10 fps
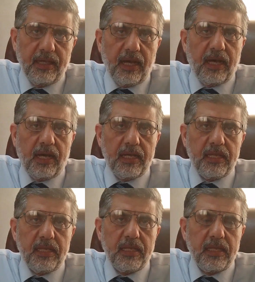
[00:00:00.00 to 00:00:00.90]

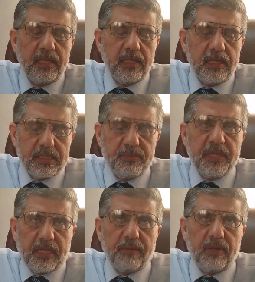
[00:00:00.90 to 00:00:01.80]
I
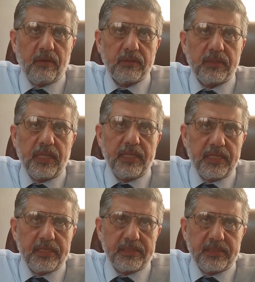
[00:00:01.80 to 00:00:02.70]
speak about the
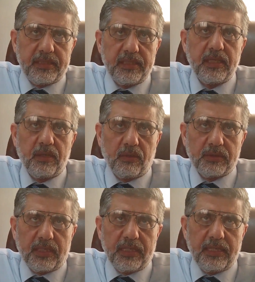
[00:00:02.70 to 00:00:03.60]
energy or
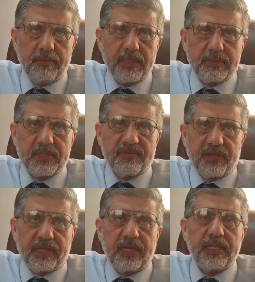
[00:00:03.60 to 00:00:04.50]
the
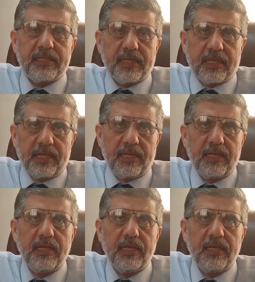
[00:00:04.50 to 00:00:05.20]
specific electrical